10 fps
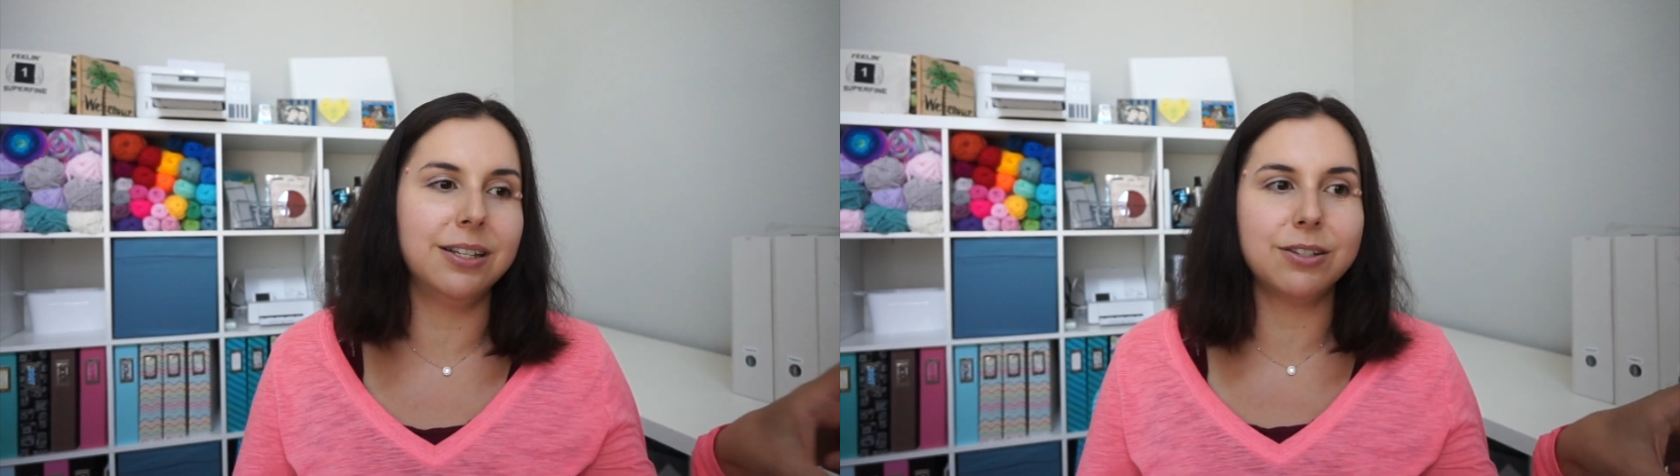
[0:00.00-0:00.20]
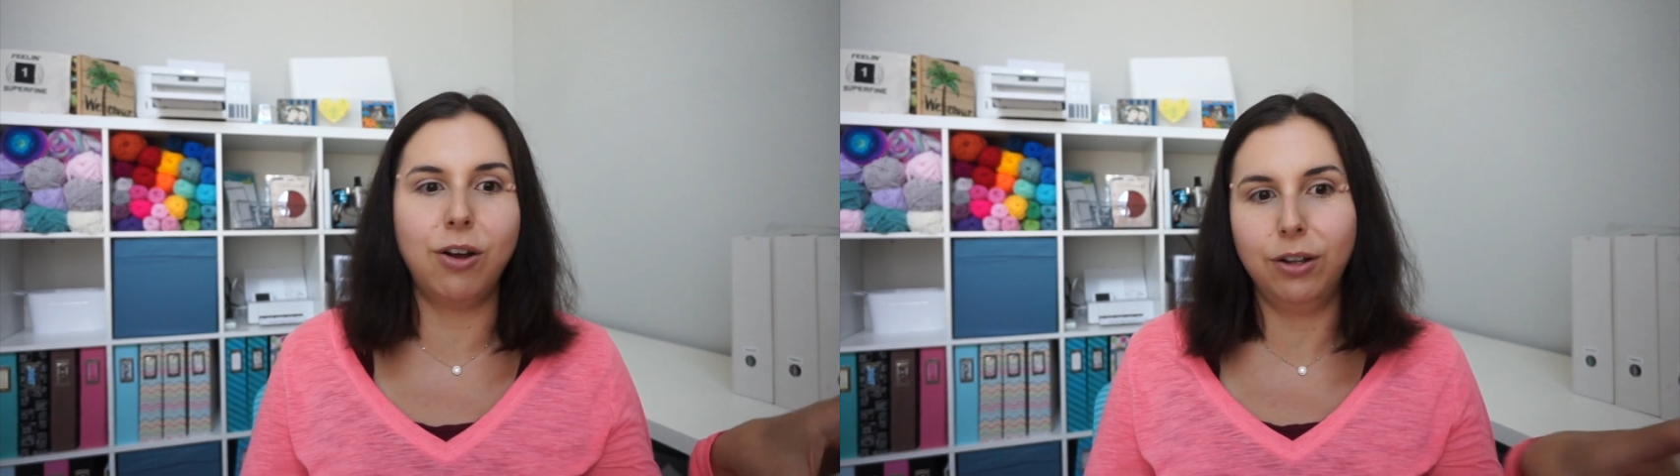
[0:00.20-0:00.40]

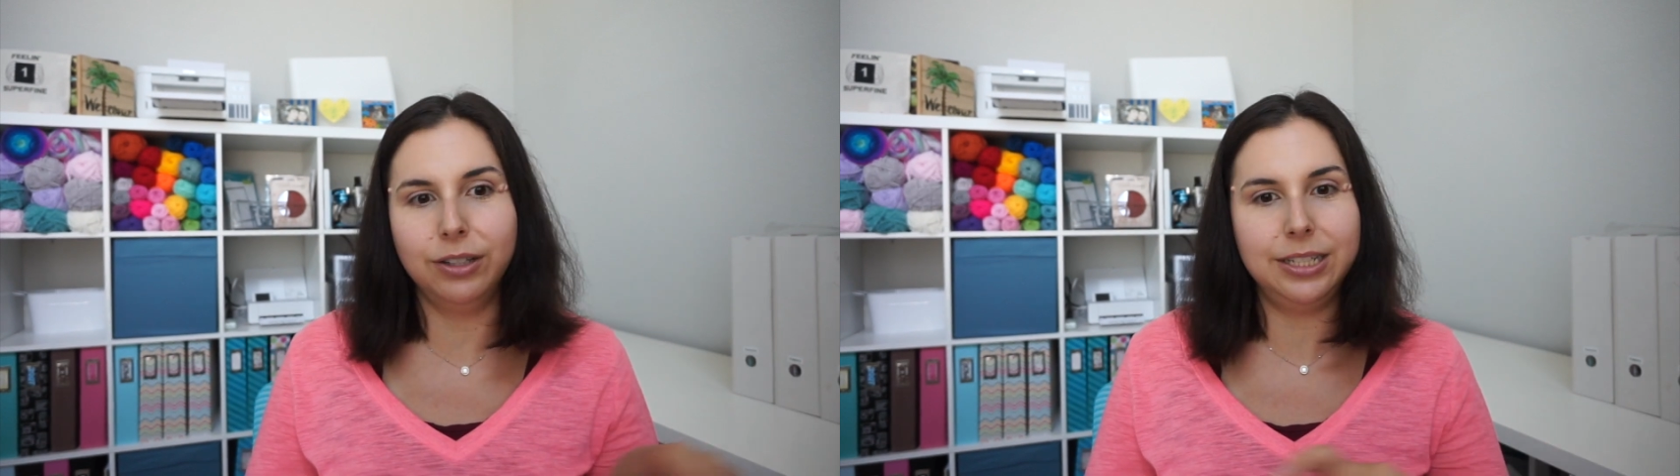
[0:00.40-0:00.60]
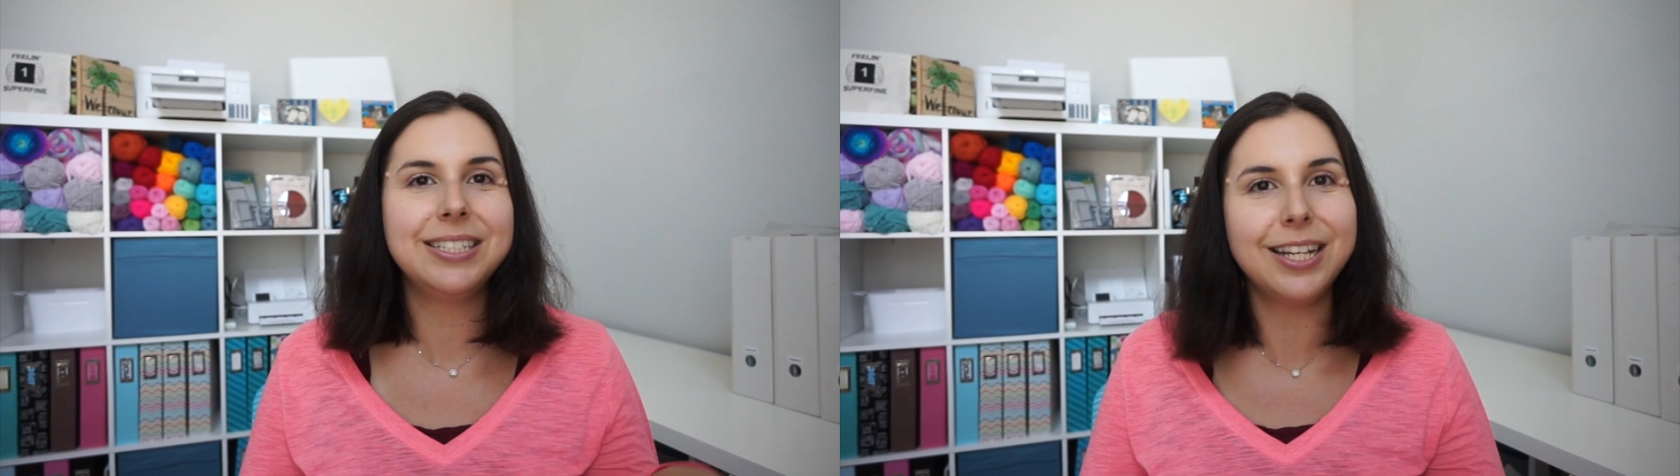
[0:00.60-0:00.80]
It's all
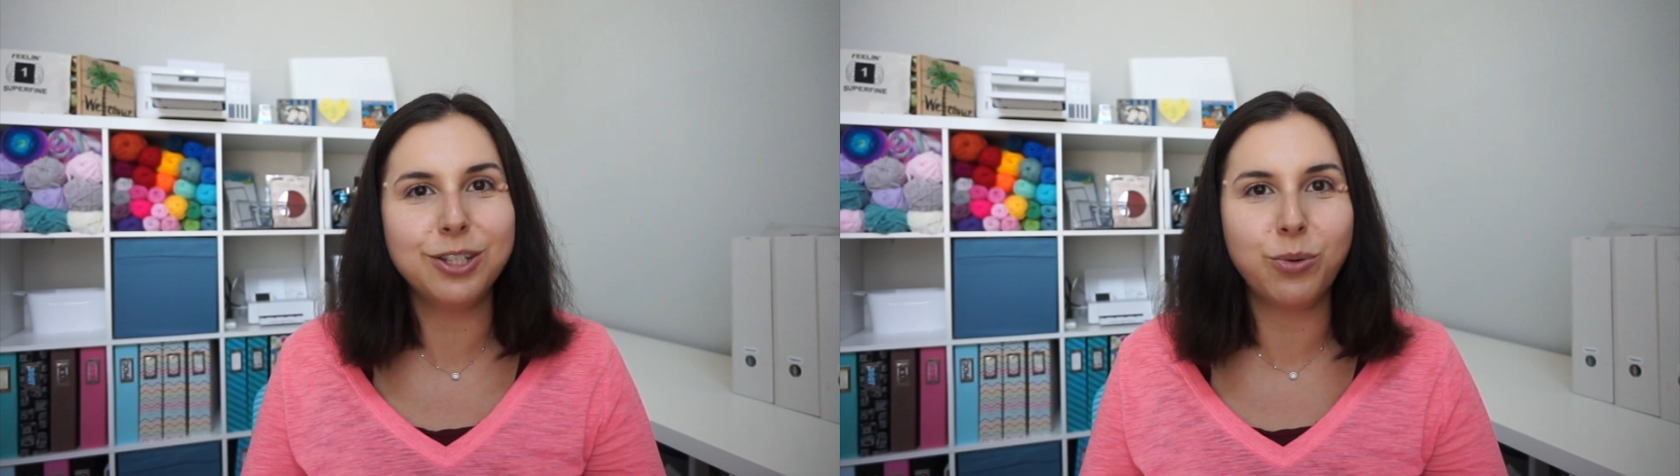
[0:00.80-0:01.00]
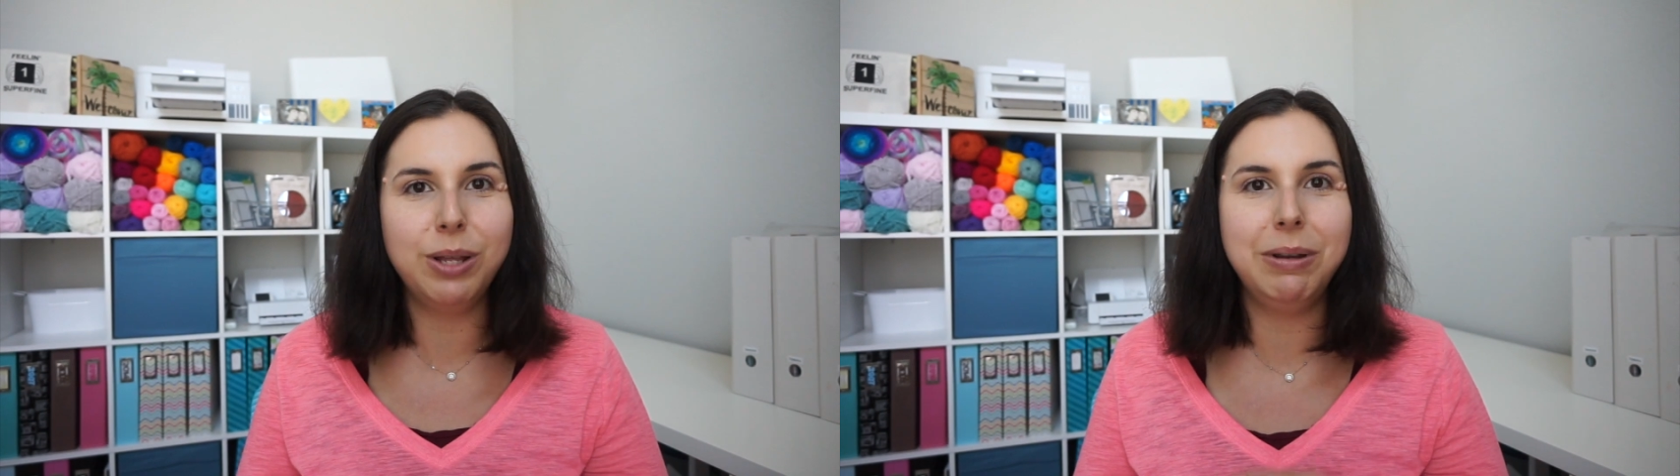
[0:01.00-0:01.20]
these
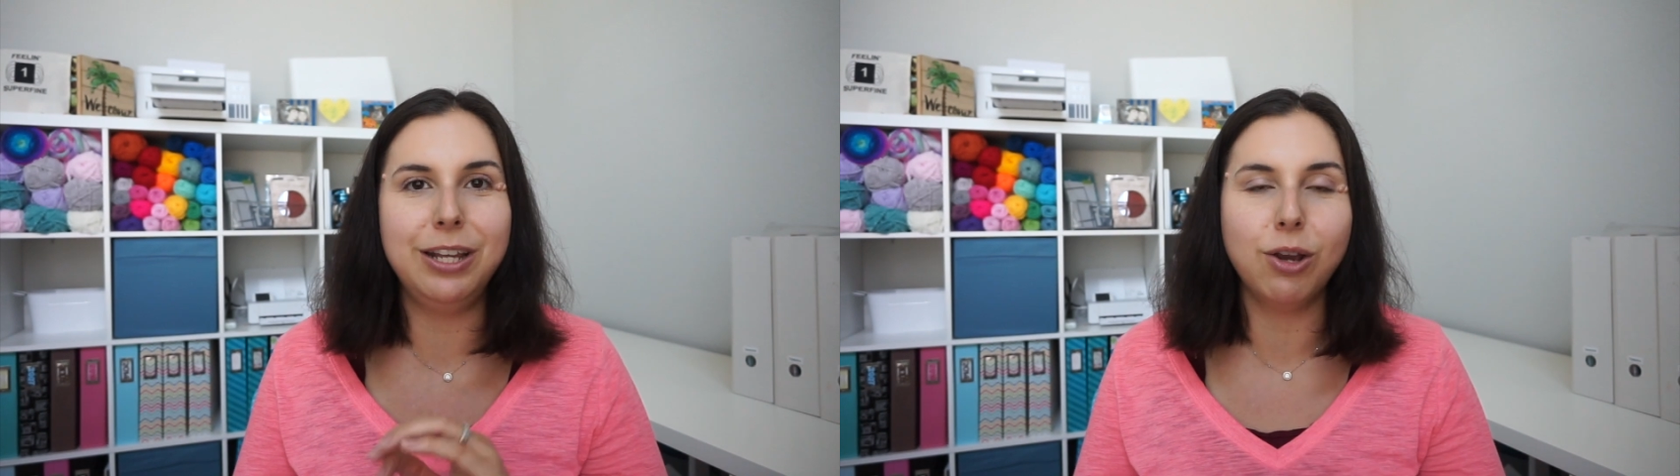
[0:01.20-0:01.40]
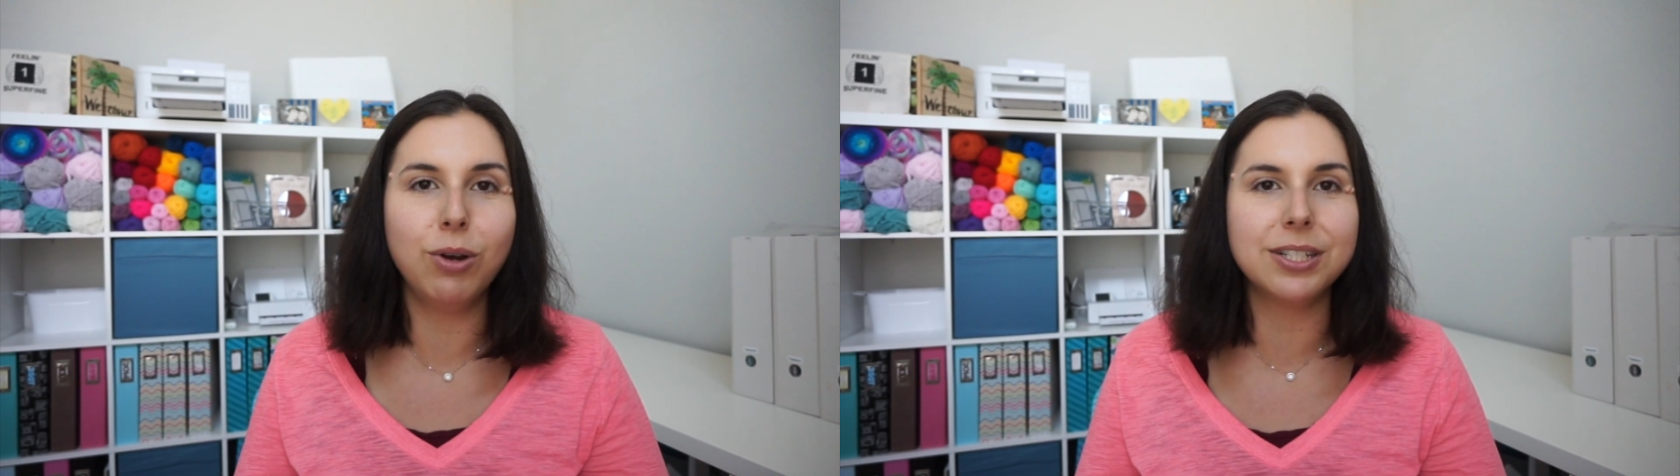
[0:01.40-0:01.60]
10, 20
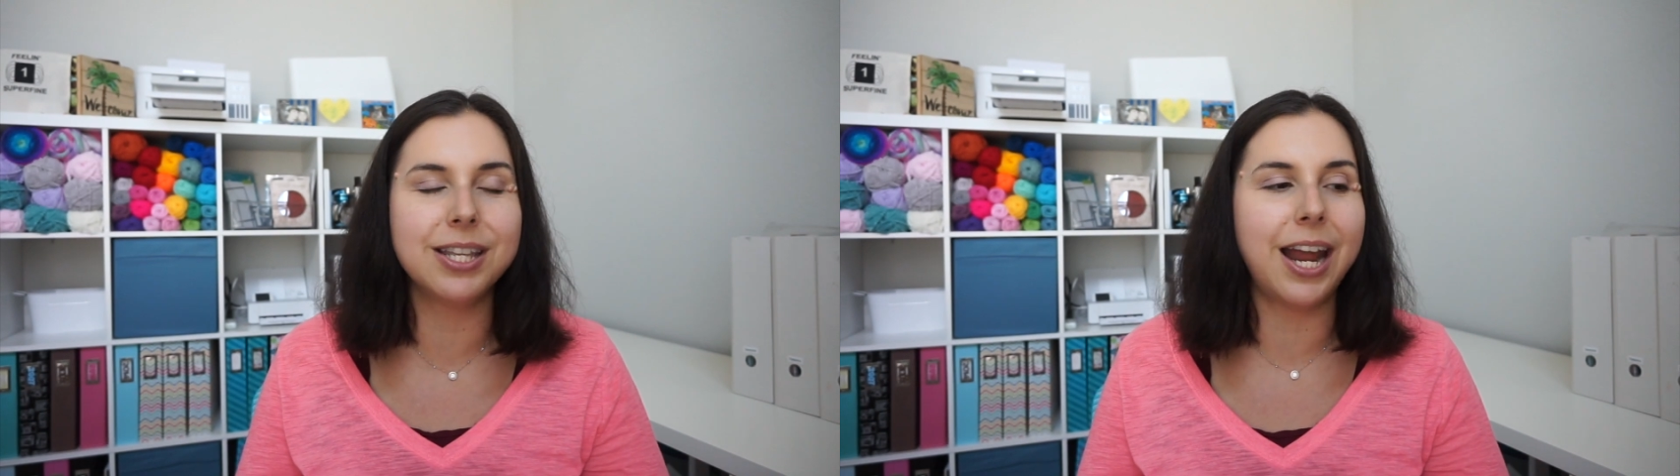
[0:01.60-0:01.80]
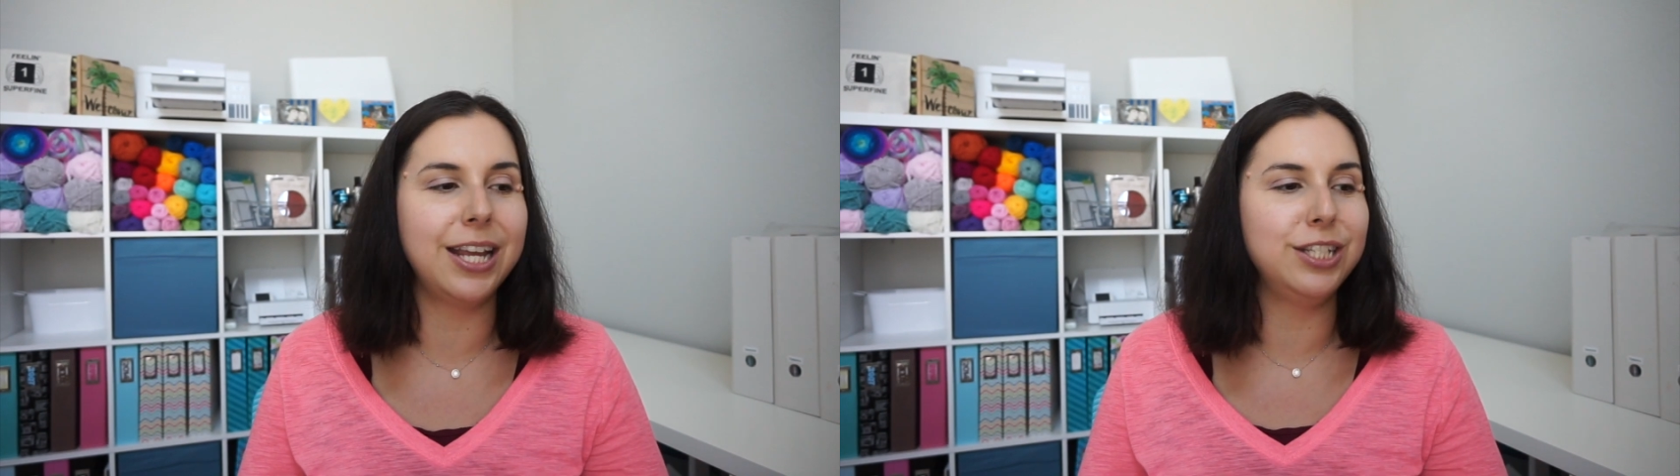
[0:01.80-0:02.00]
minute yogas
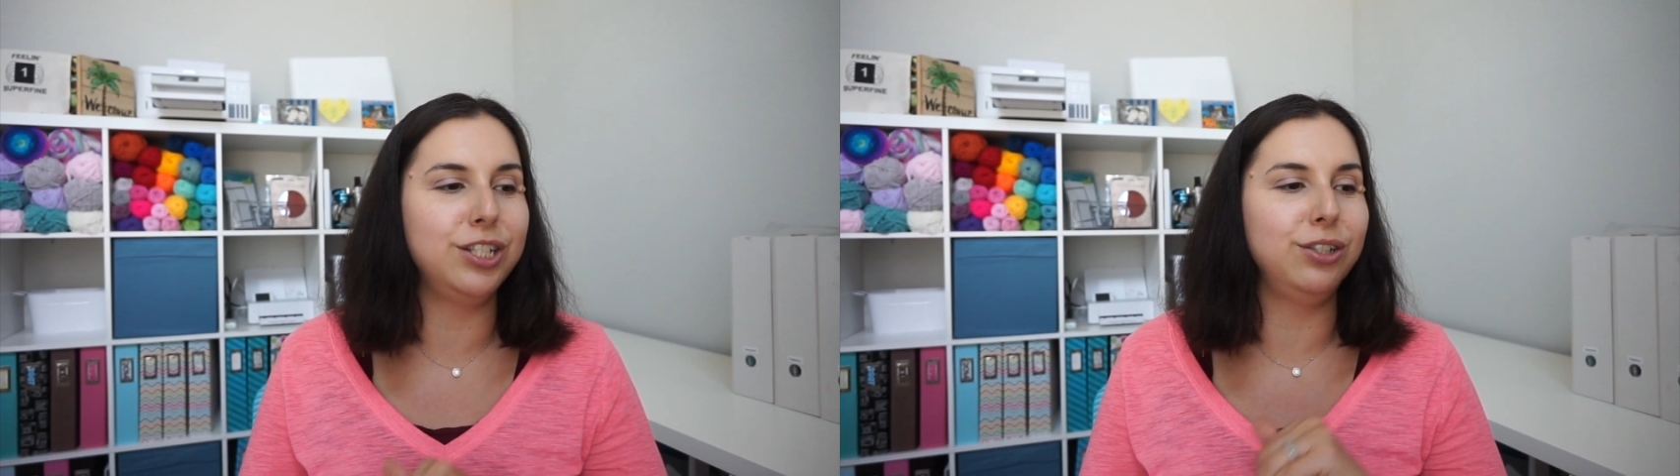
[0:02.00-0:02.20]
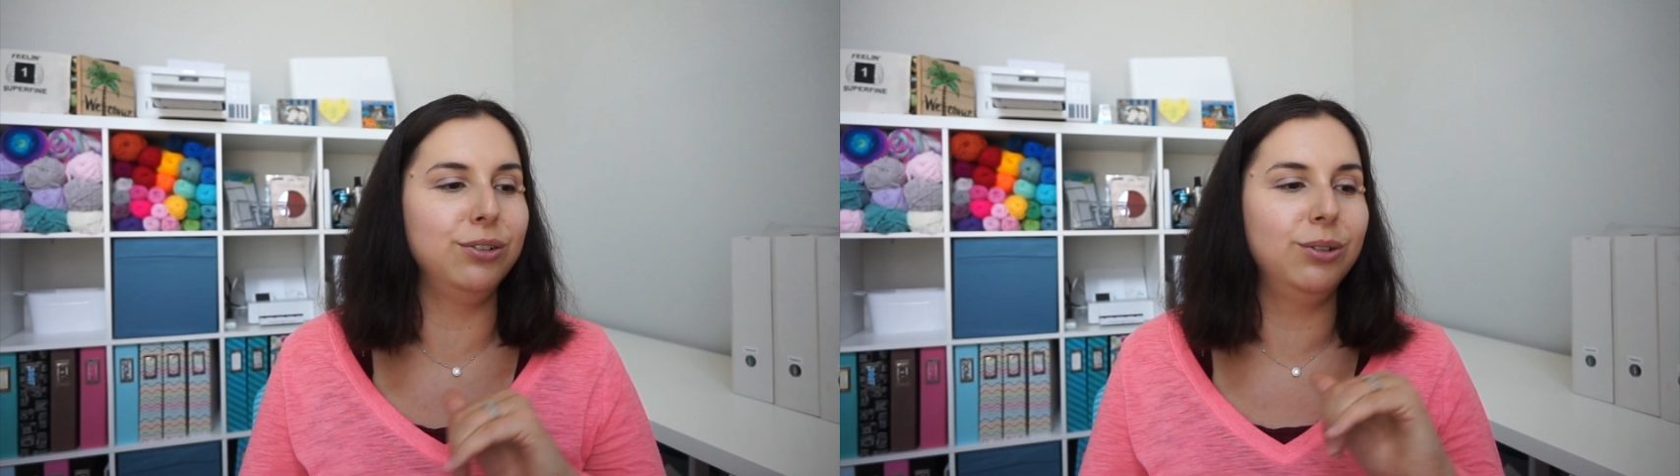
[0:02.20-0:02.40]
that I can
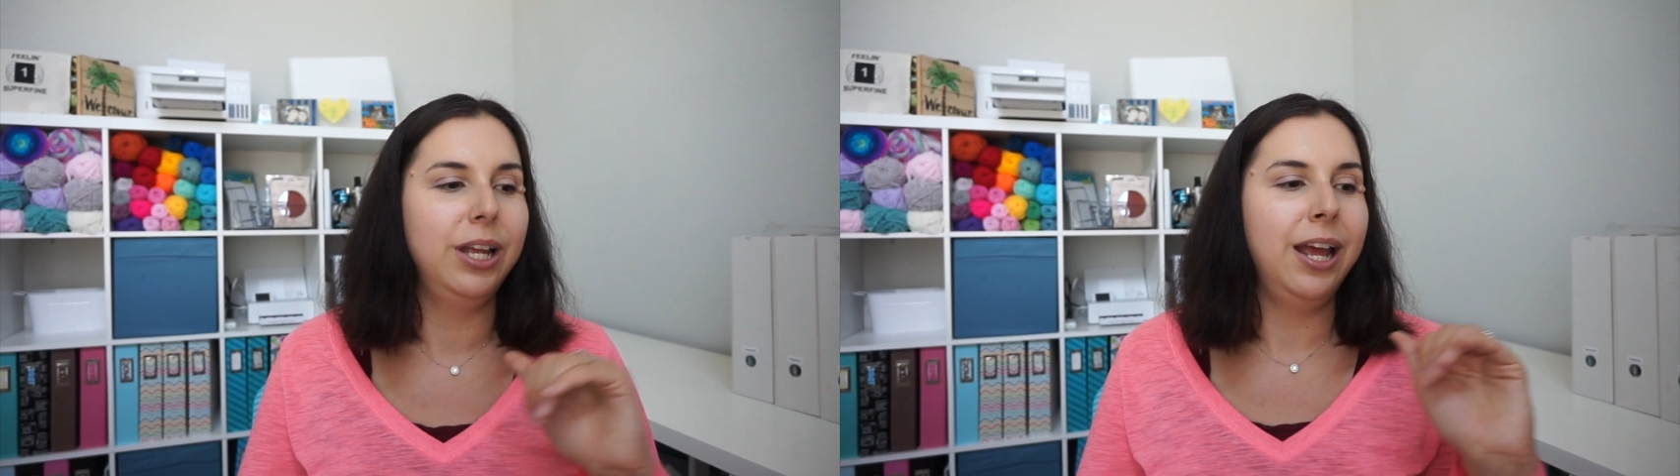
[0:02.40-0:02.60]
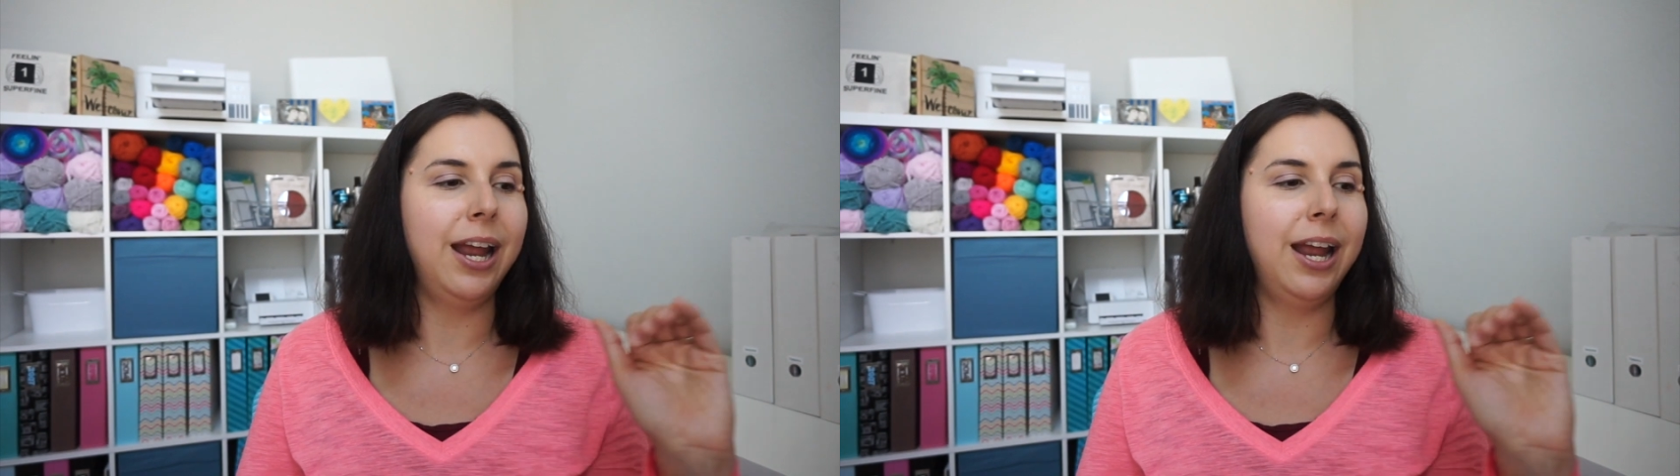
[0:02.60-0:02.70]
do.